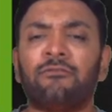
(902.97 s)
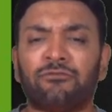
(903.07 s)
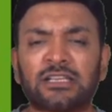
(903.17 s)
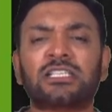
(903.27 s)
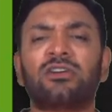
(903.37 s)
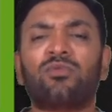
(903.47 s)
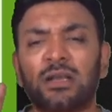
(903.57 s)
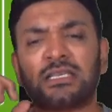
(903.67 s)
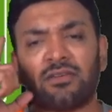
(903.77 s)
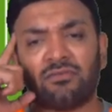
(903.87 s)
First
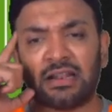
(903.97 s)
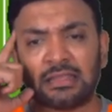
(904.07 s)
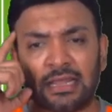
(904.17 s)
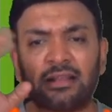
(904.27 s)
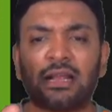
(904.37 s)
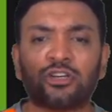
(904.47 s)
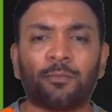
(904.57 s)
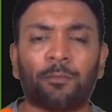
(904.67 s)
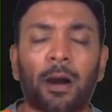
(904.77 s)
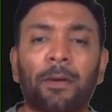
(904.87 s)
question, one thing that
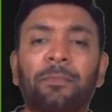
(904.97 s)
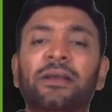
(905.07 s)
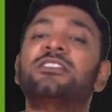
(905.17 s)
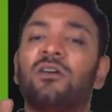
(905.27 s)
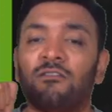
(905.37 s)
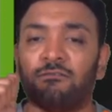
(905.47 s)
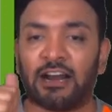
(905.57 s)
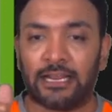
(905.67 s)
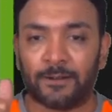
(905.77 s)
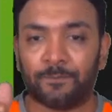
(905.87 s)
should pop up is
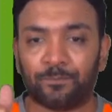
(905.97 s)
why?